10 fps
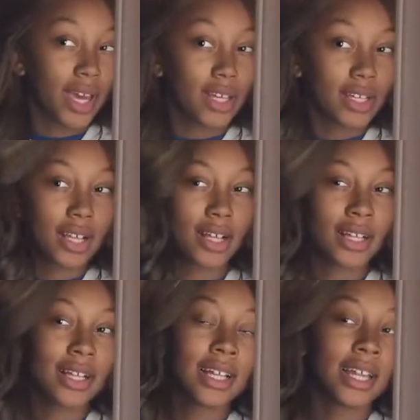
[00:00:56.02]
for it,
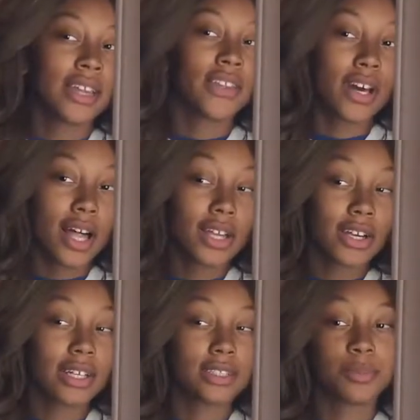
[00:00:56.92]
so
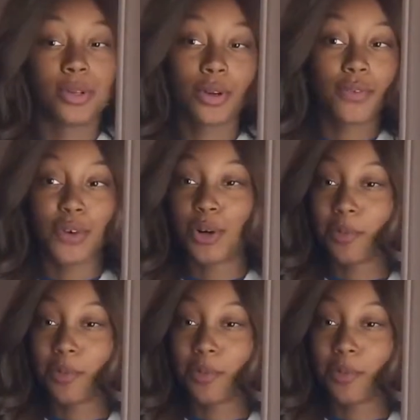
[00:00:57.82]
we had to take those drones